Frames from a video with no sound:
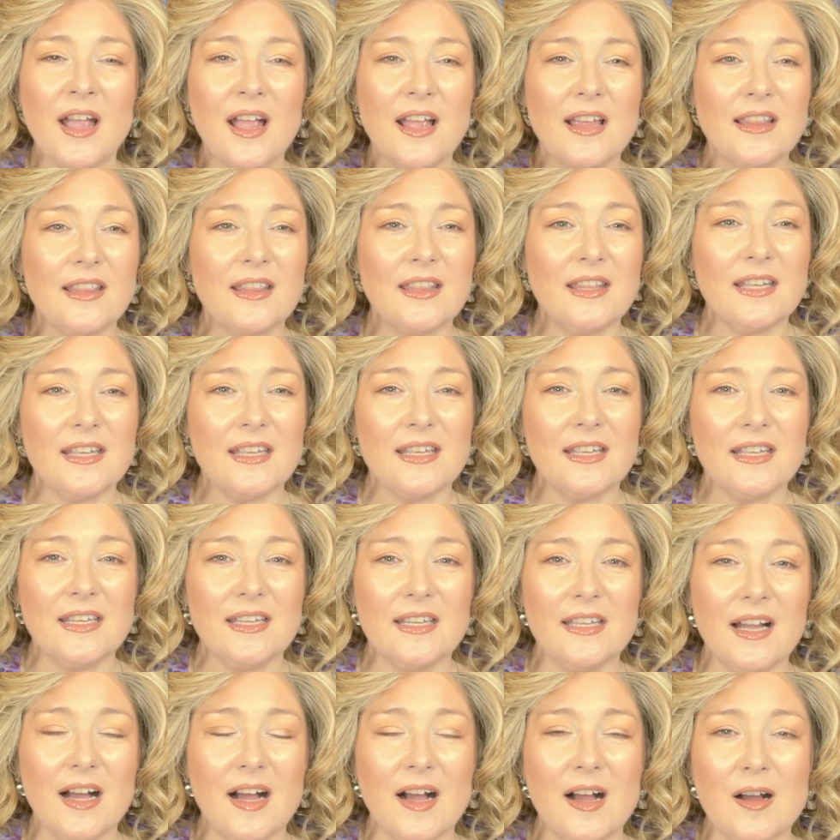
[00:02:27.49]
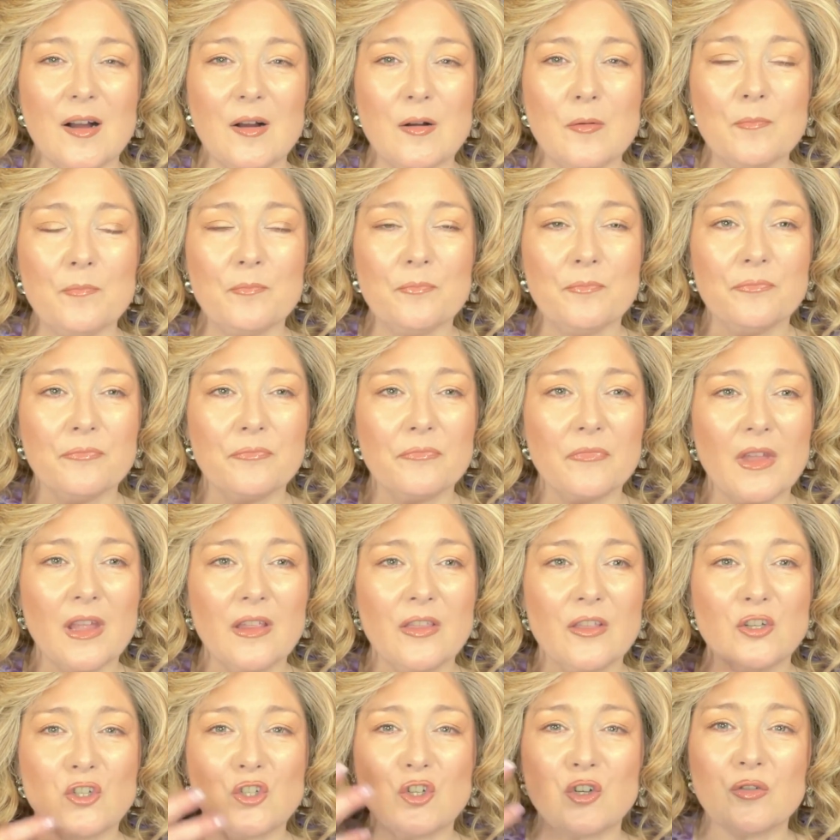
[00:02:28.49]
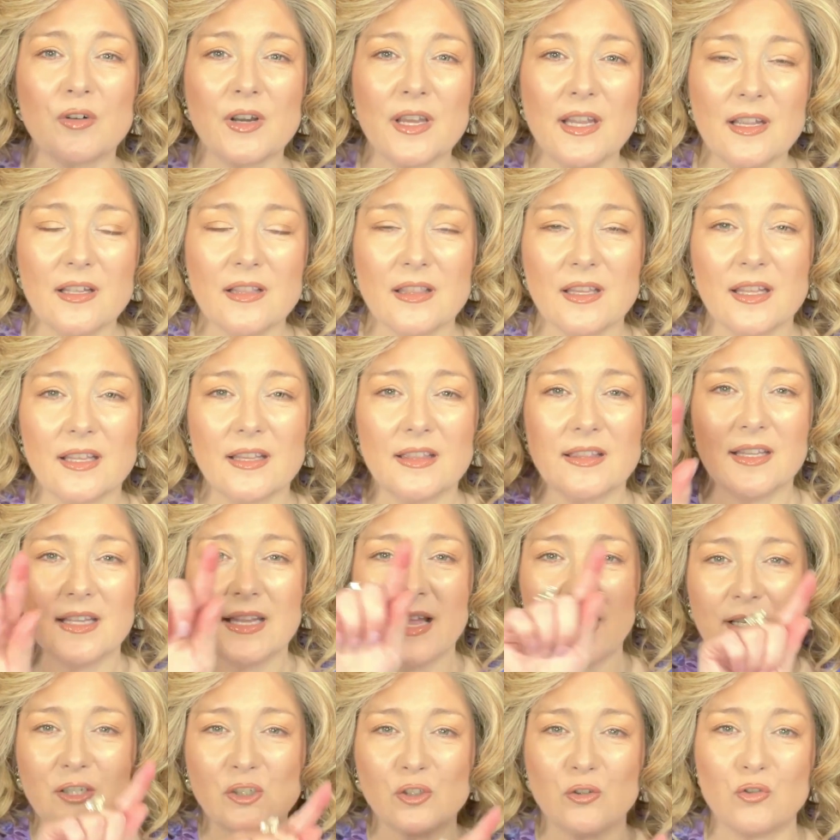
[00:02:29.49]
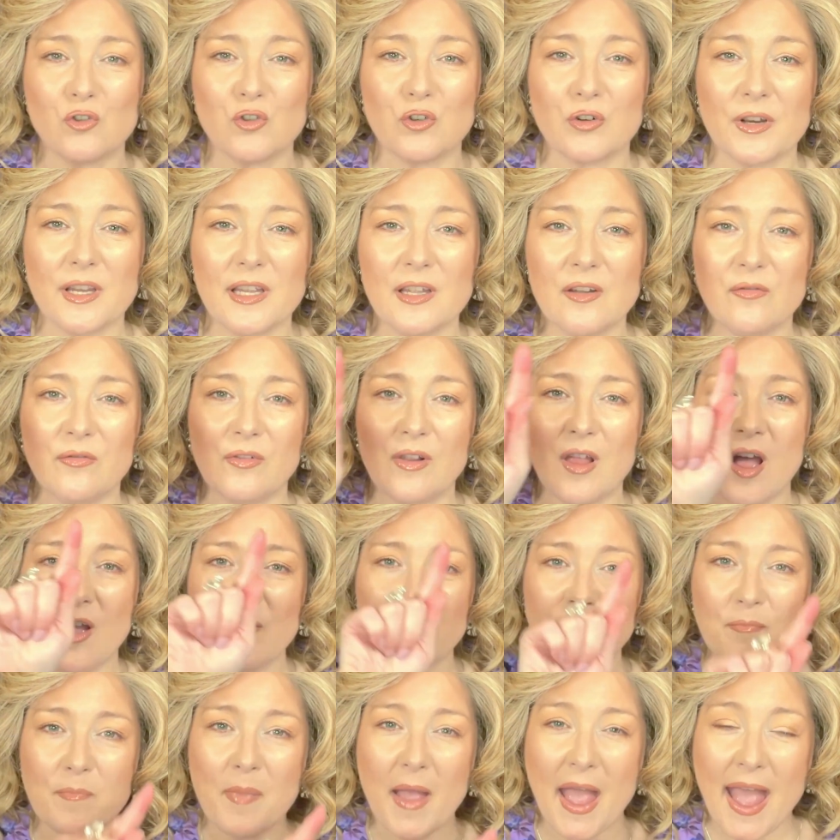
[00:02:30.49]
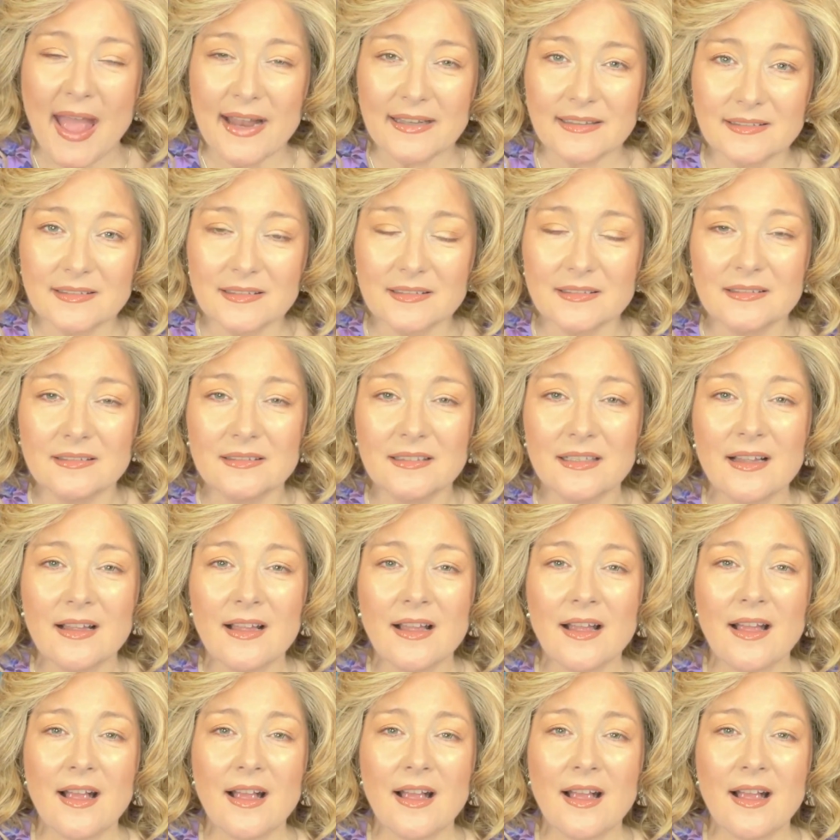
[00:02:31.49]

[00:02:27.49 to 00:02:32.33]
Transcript: the um, the tree, the, the actual Tree of Life pattern,